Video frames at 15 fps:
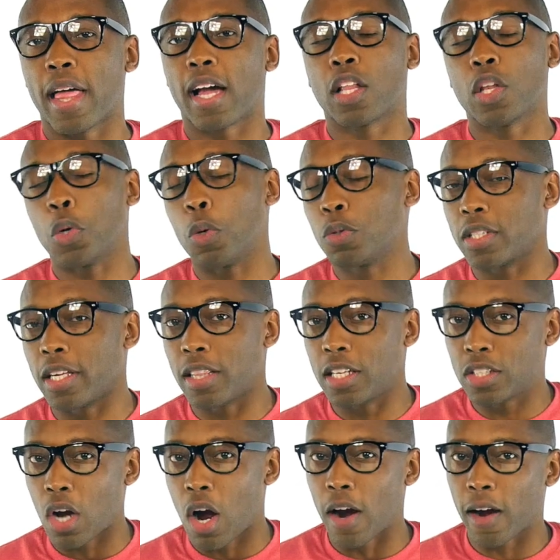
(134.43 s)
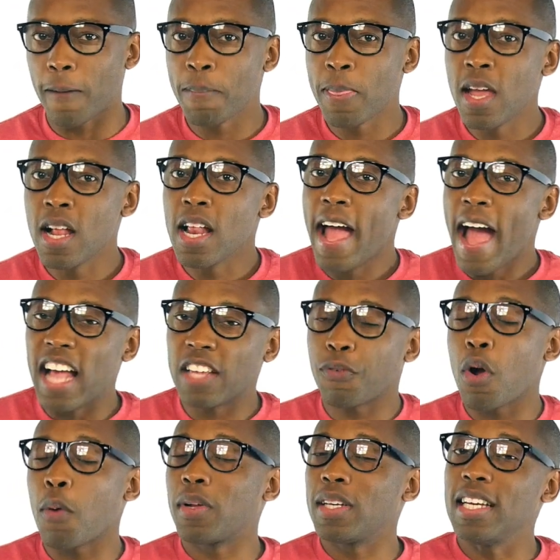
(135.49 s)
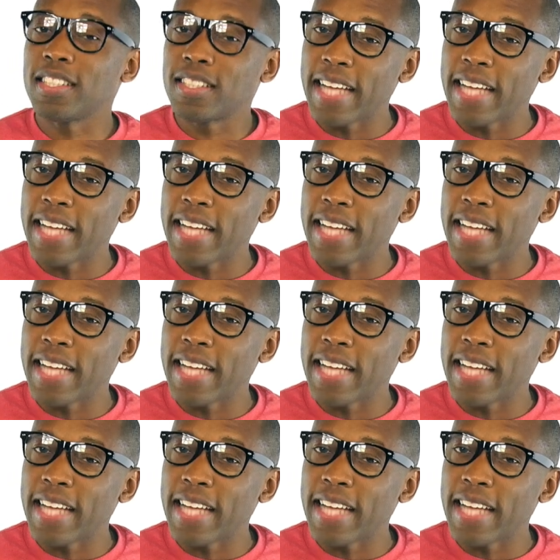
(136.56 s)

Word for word: that glows in the dark. As for a release